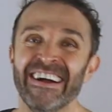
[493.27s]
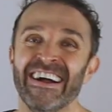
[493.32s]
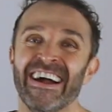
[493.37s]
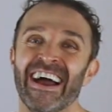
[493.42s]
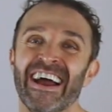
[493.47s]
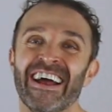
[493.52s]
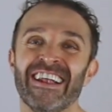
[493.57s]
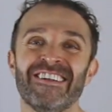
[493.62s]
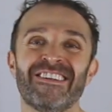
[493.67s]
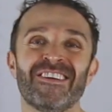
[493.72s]

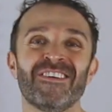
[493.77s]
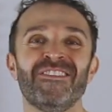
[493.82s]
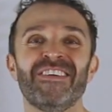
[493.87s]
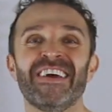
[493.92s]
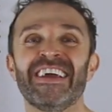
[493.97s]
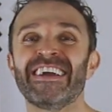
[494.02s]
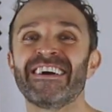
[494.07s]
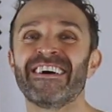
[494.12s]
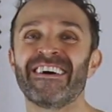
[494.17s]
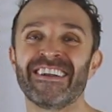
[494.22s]
And to
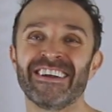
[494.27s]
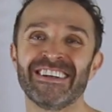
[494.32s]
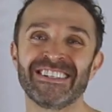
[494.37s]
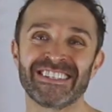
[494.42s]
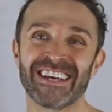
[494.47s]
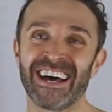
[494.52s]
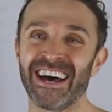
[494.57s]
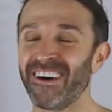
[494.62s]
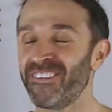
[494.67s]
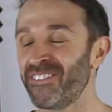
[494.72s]
be honest,
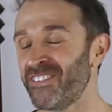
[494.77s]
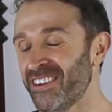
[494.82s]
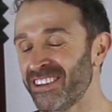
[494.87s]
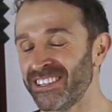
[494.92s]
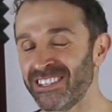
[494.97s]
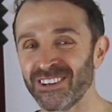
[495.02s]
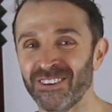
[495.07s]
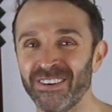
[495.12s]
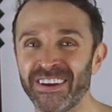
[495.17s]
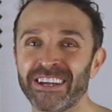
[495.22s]
after
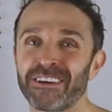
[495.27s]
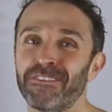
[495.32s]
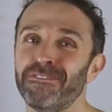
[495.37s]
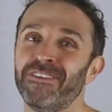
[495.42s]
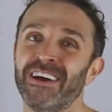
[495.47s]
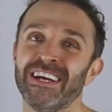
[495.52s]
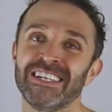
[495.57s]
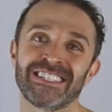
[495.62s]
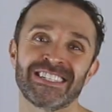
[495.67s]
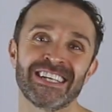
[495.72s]
doing
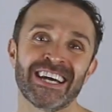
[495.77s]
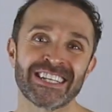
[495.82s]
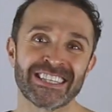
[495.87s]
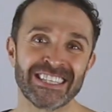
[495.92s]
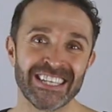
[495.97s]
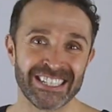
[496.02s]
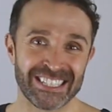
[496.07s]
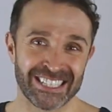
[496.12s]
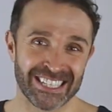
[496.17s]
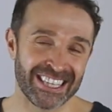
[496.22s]
events like
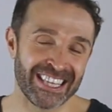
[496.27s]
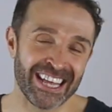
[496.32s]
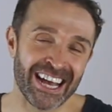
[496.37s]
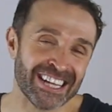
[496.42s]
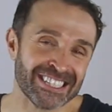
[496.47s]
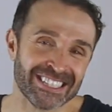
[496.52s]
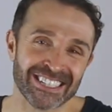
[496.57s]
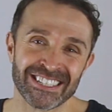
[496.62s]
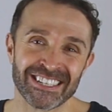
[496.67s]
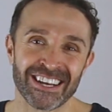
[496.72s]
this
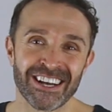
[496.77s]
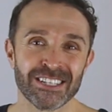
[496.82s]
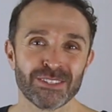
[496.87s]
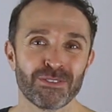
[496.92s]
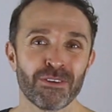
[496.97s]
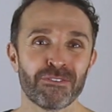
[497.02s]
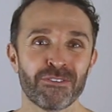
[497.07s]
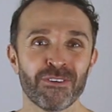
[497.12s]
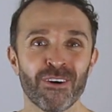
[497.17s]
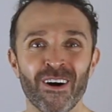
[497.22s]
1,000 times
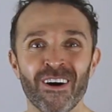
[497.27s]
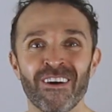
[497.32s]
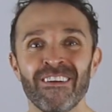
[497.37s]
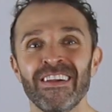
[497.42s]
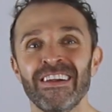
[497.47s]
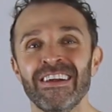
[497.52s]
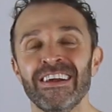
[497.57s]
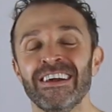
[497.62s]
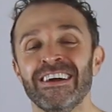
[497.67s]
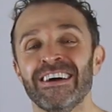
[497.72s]
before,
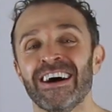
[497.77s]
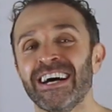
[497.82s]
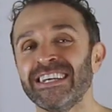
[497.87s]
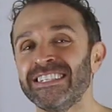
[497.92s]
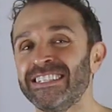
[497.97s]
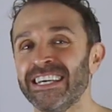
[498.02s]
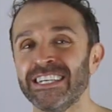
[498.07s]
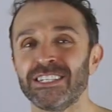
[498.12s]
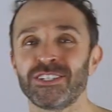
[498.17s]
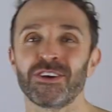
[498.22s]
I
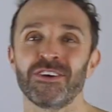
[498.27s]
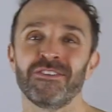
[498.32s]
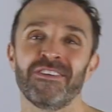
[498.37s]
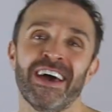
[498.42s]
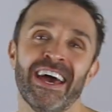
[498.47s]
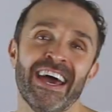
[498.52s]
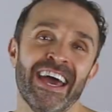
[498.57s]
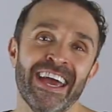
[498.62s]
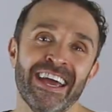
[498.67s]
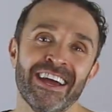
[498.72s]
said to him,
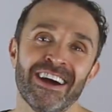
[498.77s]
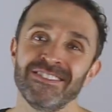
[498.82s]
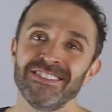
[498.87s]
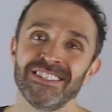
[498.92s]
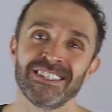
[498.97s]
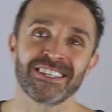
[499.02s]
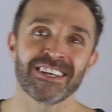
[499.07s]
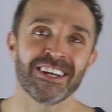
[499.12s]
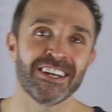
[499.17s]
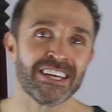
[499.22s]
hey, I'm
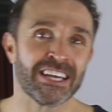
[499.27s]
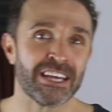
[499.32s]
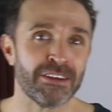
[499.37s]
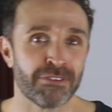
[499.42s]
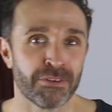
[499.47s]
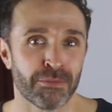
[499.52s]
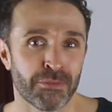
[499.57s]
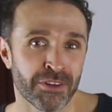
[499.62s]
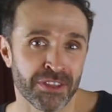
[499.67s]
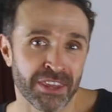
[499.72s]
just going to give
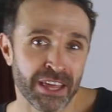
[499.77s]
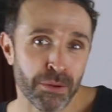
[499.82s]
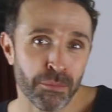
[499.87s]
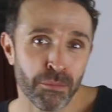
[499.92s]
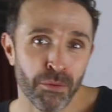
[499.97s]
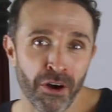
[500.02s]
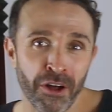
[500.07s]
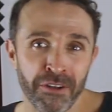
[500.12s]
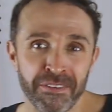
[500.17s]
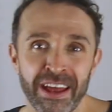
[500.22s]
them what they
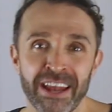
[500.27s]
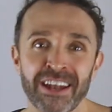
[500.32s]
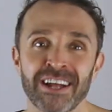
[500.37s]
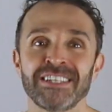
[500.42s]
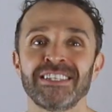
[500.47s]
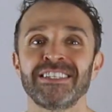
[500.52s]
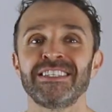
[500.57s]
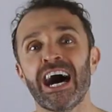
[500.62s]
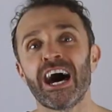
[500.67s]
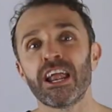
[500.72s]
want. And I
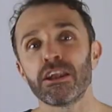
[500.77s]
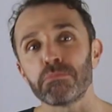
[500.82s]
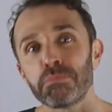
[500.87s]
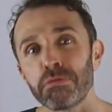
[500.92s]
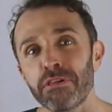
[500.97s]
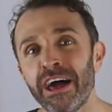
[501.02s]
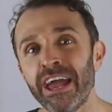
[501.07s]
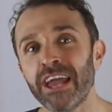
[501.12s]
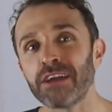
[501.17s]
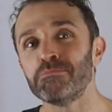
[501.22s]
started
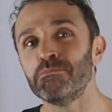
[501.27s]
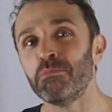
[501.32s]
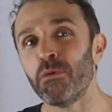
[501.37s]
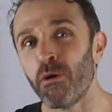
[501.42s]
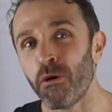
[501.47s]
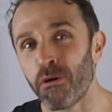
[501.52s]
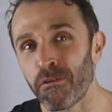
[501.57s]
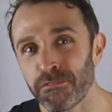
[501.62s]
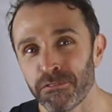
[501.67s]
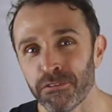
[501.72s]
playing
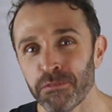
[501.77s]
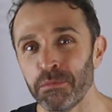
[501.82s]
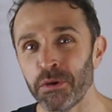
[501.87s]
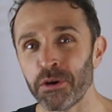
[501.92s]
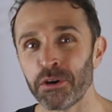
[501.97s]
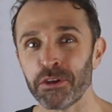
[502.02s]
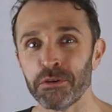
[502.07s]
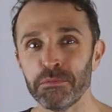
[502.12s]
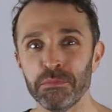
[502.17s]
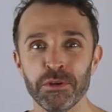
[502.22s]
more
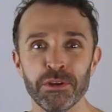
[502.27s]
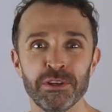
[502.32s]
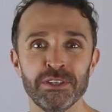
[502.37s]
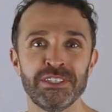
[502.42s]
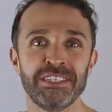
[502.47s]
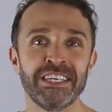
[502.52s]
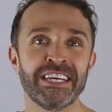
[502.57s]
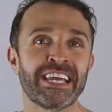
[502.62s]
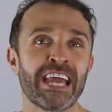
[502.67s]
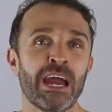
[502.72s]
familiar
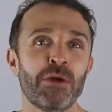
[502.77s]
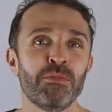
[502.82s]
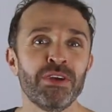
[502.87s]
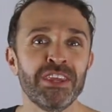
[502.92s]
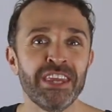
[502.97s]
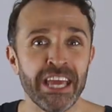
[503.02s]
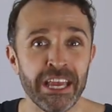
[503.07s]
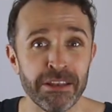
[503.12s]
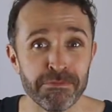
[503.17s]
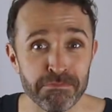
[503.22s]
music, and
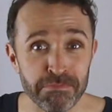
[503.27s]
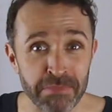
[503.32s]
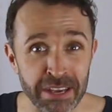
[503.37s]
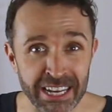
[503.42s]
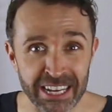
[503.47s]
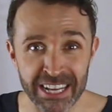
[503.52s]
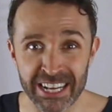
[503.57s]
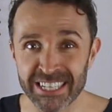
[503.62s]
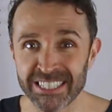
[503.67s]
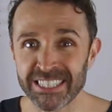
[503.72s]
within
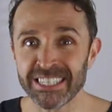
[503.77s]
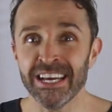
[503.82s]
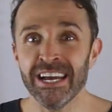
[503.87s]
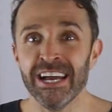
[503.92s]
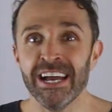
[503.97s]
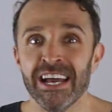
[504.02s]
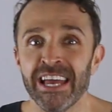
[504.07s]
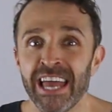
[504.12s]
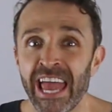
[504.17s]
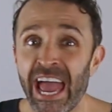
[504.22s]
minutes,
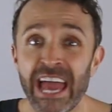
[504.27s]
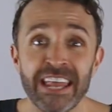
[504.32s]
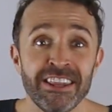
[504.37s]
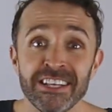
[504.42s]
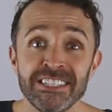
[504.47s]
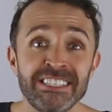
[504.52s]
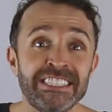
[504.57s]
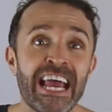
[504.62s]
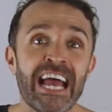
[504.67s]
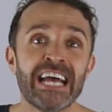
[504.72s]
had
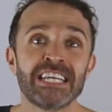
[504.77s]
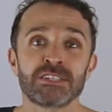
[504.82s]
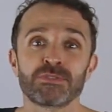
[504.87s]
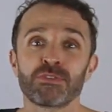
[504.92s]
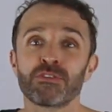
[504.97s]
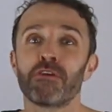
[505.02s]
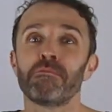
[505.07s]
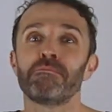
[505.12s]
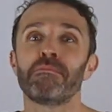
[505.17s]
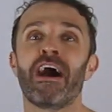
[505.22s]
the dance
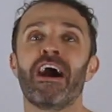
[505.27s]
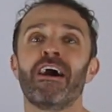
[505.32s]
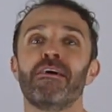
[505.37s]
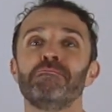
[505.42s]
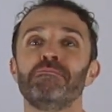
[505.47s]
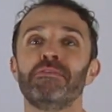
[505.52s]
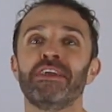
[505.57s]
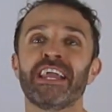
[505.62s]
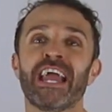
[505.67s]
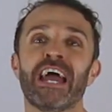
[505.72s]
floor
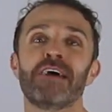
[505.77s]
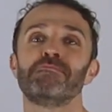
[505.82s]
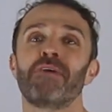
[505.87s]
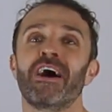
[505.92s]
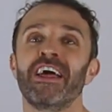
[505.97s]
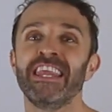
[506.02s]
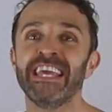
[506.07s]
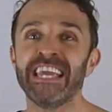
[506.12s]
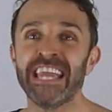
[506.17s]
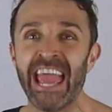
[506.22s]
pumping. And
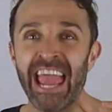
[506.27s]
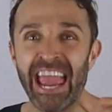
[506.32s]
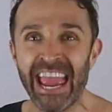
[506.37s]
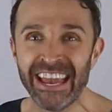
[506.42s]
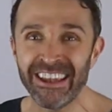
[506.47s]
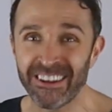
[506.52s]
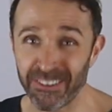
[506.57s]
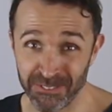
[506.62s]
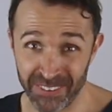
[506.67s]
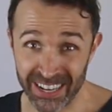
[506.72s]
by the
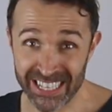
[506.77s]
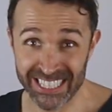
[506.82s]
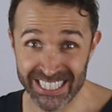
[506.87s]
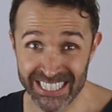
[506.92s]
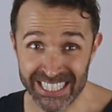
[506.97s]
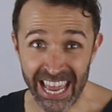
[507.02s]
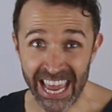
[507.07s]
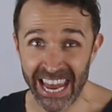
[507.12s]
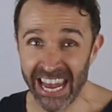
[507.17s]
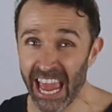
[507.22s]
end of my
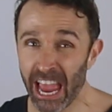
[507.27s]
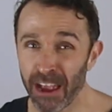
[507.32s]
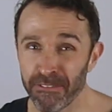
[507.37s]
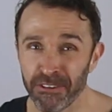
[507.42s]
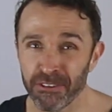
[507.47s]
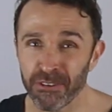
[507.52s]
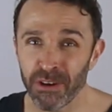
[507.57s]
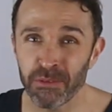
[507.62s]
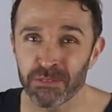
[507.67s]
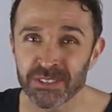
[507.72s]
set,
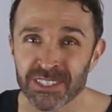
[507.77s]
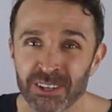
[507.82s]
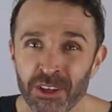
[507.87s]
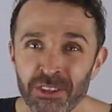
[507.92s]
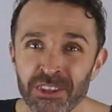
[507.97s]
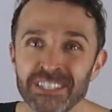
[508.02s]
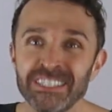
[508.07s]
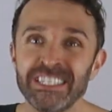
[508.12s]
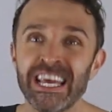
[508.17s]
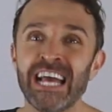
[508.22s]
everyone was
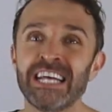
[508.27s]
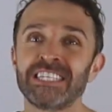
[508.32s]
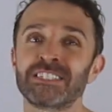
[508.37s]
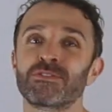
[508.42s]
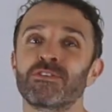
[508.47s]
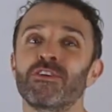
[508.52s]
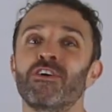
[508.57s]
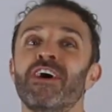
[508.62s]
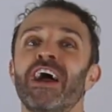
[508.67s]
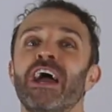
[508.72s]
on the
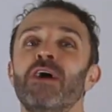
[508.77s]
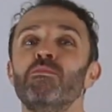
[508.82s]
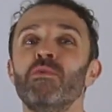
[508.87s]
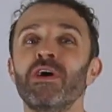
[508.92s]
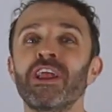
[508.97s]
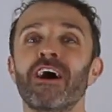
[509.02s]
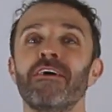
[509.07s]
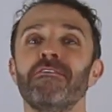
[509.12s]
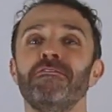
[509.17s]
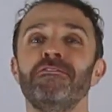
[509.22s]
dance floor. And
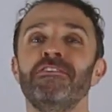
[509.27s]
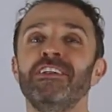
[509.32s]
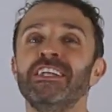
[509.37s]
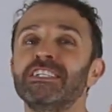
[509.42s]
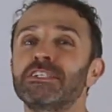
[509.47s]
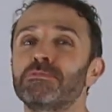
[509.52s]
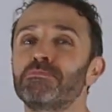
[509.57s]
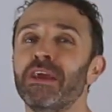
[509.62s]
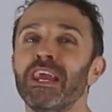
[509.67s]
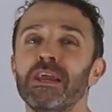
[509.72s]
when I
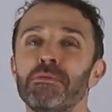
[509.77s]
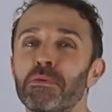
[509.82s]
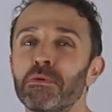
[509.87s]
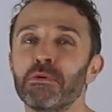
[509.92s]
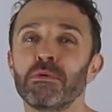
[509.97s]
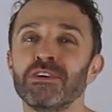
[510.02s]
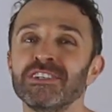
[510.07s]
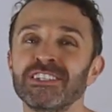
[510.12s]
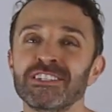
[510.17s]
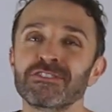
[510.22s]
finished, people
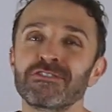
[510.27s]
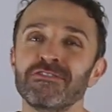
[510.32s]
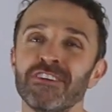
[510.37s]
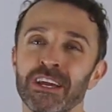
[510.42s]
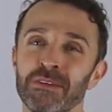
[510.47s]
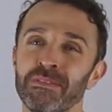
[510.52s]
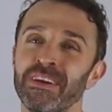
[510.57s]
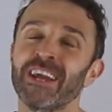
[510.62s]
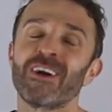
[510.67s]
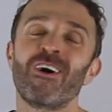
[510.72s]
were
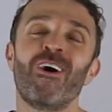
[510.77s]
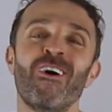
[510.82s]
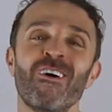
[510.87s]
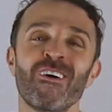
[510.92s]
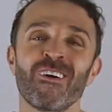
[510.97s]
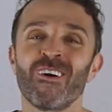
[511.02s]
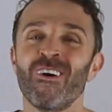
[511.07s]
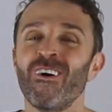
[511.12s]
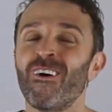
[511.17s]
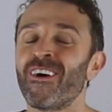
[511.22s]
screaming
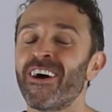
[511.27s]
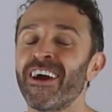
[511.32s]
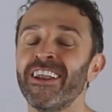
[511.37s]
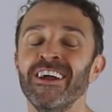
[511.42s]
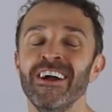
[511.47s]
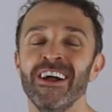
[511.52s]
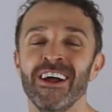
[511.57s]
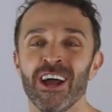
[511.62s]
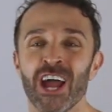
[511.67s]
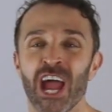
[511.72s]
encore.
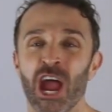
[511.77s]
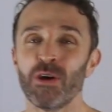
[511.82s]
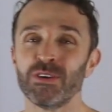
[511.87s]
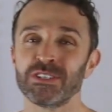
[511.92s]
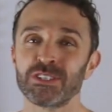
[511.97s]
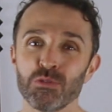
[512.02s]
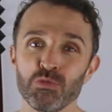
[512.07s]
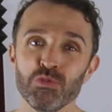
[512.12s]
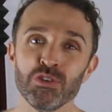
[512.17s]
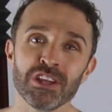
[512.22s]
And it
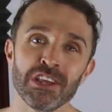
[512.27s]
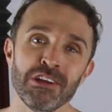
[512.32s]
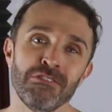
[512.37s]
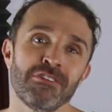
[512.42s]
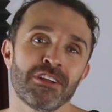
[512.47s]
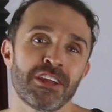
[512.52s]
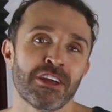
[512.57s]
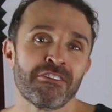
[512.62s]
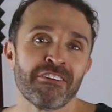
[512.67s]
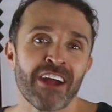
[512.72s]
was a really,
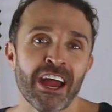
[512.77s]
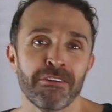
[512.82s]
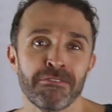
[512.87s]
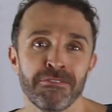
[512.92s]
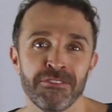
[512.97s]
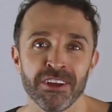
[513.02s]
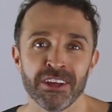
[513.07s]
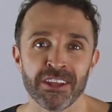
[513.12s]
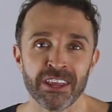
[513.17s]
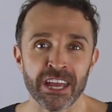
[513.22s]
really great
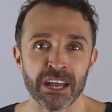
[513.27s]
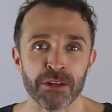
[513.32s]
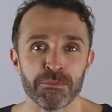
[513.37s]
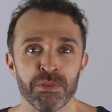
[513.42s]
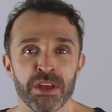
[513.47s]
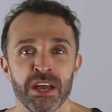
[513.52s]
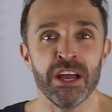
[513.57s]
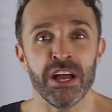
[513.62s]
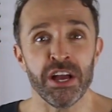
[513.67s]
feeling.